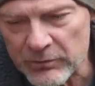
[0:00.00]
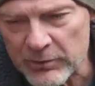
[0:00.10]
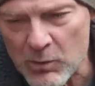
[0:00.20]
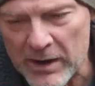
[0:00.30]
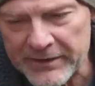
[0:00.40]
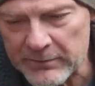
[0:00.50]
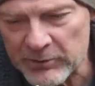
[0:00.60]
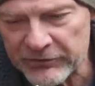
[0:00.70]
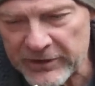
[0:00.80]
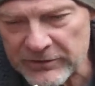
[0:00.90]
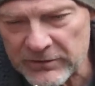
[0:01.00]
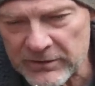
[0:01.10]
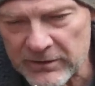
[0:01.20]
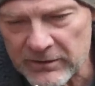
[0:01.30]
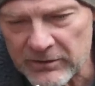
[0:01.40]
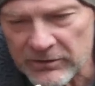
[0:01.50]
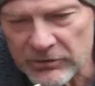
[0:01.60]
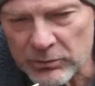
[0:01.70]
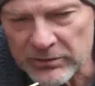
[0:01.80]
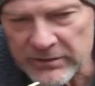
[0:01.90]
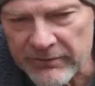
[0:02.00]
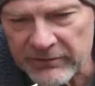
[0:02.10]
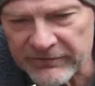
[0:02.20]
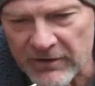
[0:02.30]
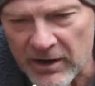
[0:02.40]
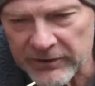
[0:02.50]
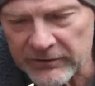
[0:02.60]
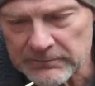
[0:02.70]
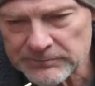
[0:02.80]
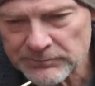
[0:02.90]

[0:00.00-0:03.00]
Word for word: do with wild edibles that you will never find